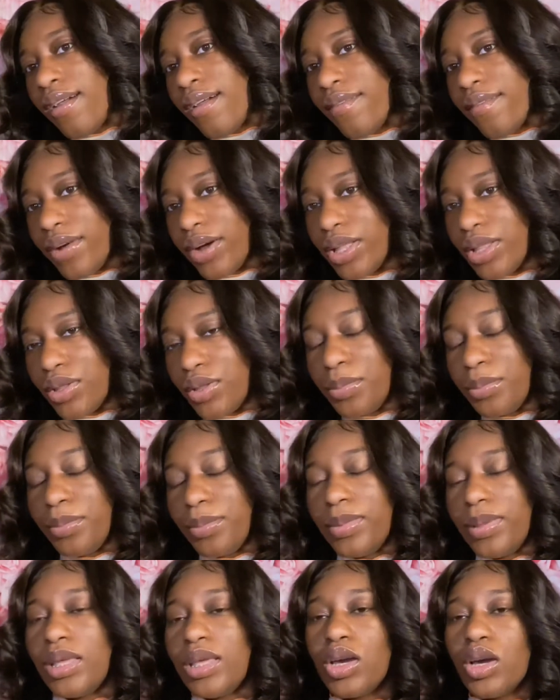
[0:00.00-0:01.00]
follow
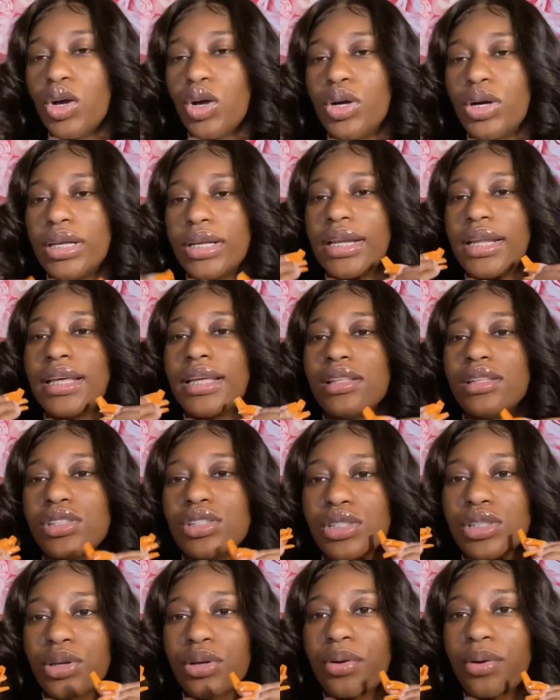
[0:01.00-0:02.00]
me on
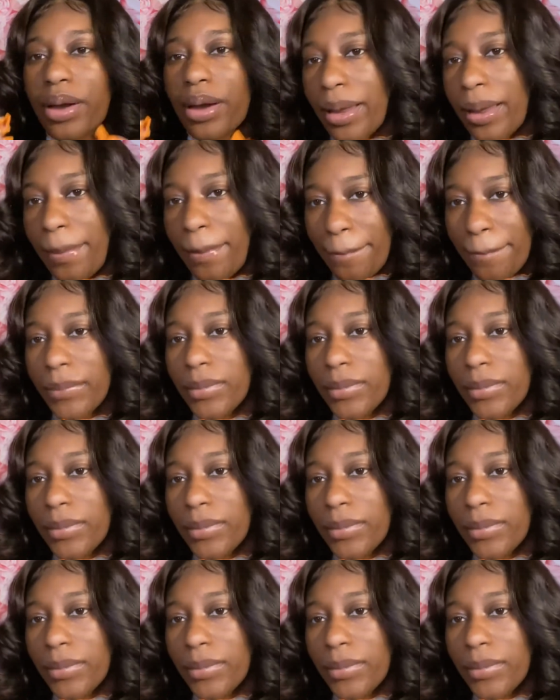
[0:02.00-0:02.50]
Instagram.